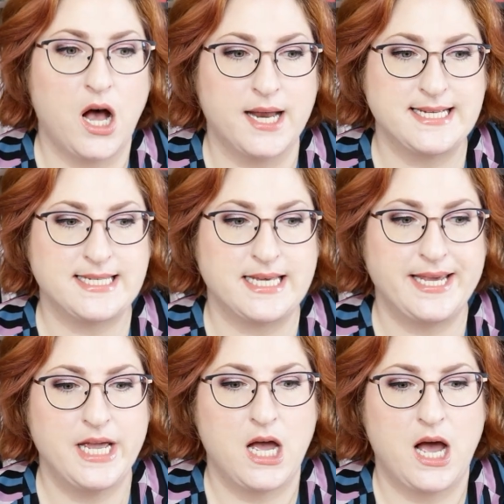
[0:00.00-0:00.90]

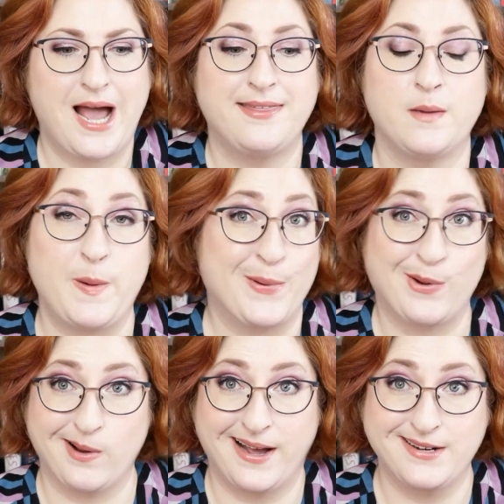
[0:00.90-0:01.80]
honestly. I think people
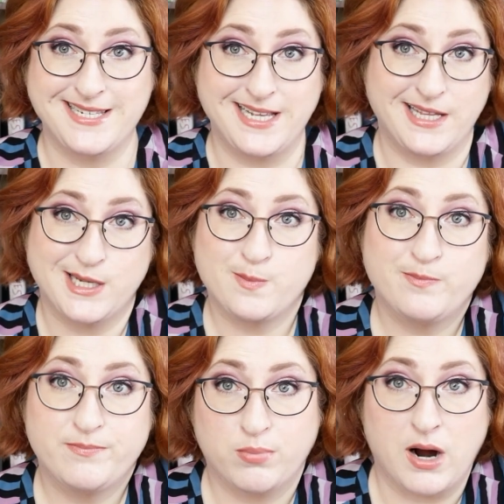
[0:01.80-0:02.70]
are allowed to say things
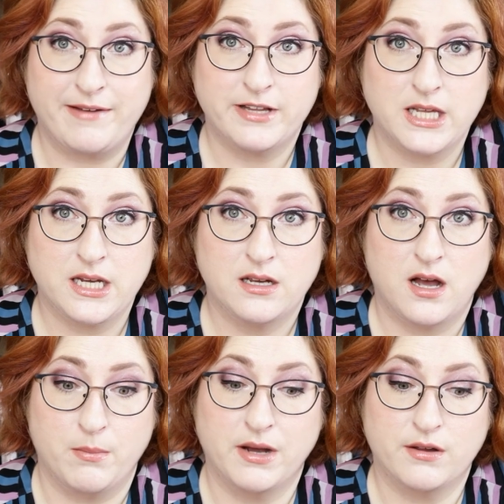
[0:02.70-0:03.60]
privately
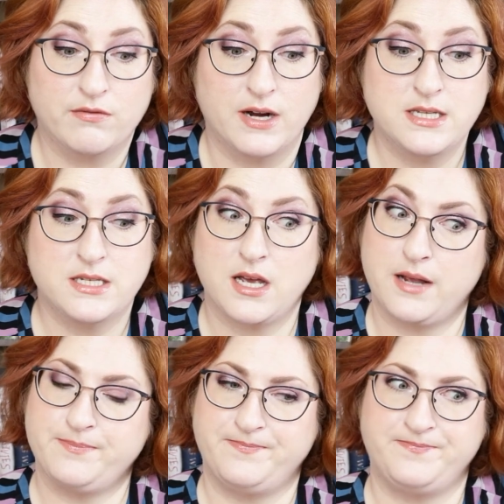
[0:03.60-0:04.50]
among their friends. Uh,